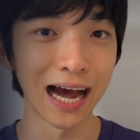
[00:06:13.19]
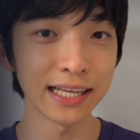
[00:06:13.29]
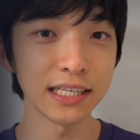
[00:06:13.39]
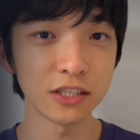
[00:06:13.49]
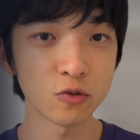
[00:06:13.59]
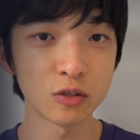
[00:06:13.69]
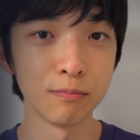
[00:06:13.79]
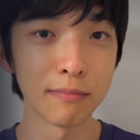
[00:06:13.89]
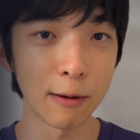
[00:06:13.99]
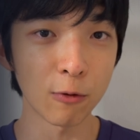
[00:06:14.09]
I need you to
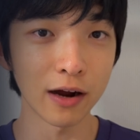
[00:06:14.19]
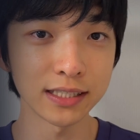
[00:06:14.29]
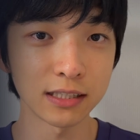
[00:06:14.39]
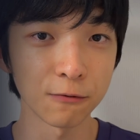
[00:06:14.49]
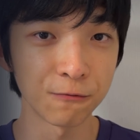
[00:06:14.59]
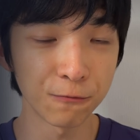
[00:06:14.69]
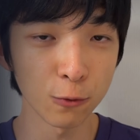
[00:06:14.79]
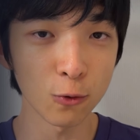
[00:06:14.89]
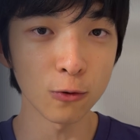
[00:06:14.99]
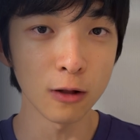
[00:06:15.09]
memorize the
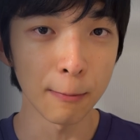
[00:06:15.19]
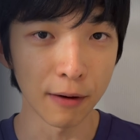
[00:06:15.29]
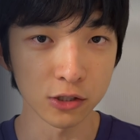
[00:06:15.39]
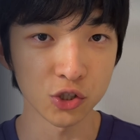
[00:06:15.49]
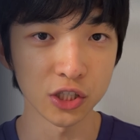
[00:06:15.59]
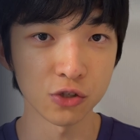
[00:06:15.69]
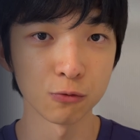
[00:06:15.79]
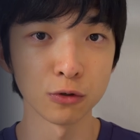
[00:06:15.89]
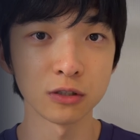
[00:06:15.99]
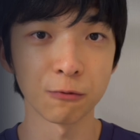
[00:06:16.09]
full
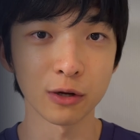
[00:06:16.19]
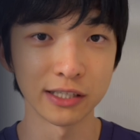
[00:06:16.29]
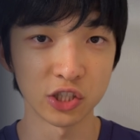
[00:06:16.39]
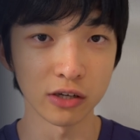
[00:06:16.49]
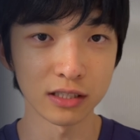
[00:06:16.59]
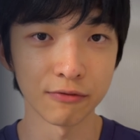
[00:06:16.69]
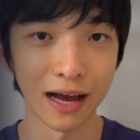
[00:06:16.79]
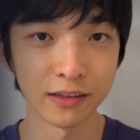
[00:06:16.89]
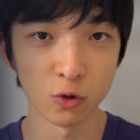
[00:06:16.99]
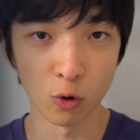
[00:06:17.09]
punctuation rules for conjunctive
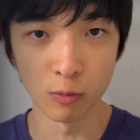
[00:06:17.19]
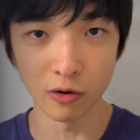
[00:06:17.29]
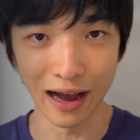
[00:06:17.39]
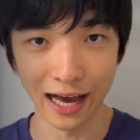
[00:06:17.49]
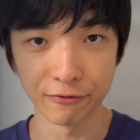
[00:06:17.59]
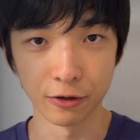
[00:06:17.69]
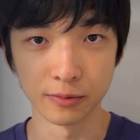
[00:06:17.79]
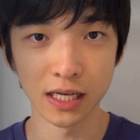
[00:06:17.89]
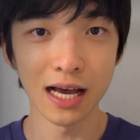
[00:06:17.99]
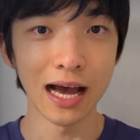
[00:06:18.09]
and normal
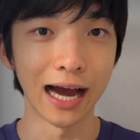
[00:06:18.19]
adverbs.